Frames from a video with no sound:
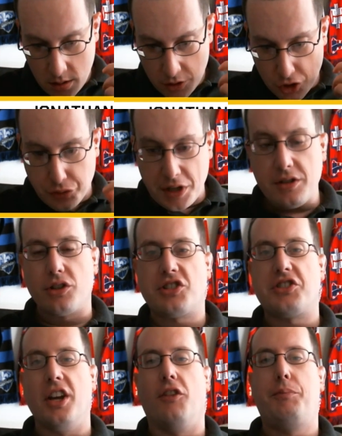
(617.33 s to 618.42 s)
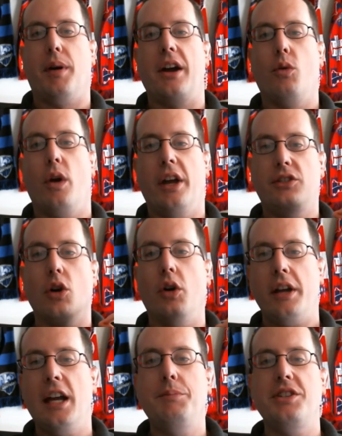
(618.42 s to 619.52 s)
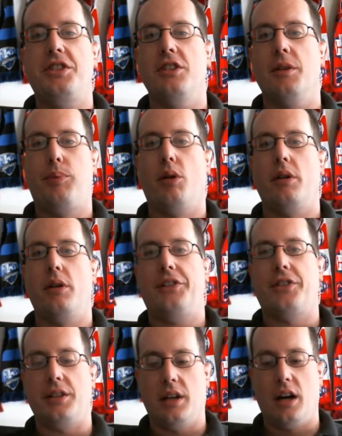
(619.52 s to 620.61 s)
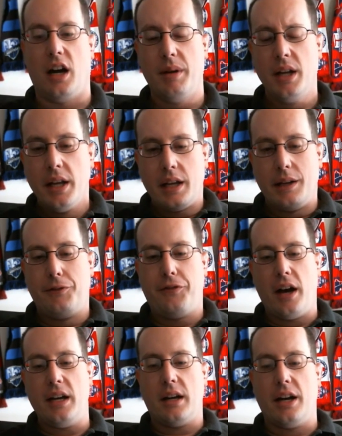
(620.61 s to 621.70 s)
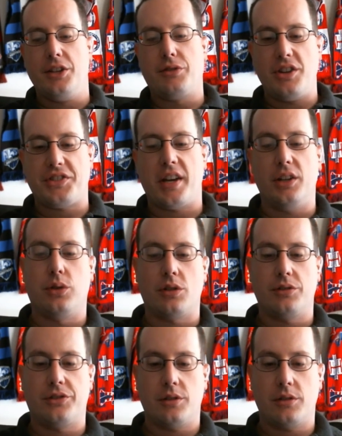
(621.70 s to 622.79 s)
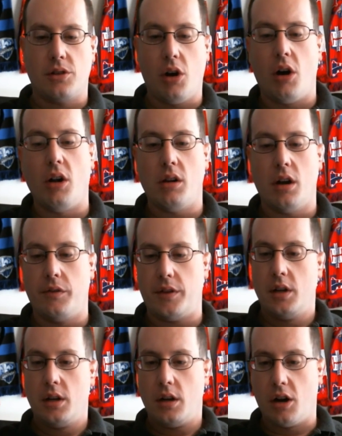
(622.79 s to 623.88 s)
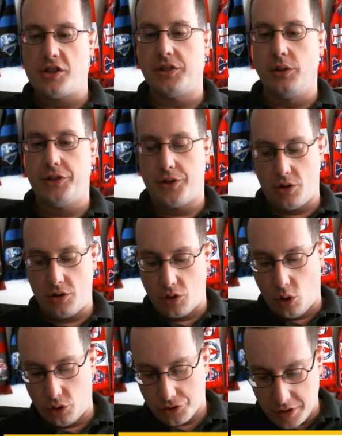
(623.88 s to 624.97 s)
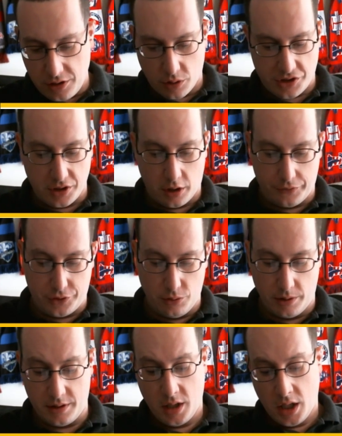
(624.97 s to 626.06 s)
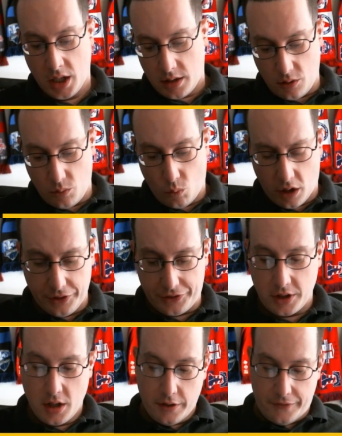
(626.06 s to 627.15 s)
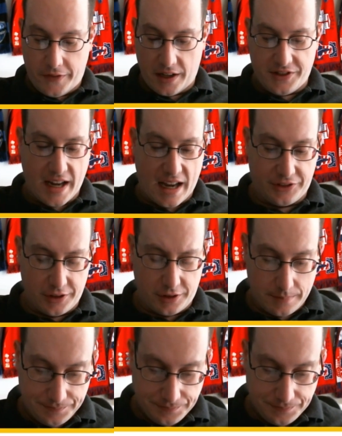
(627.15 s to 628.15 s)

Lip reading: Treat yourself, by the way. Go to NBCDeportes.com and find Andres Cantor's call of Arsenal's third goal. Treat yourself to it. It was fantastic.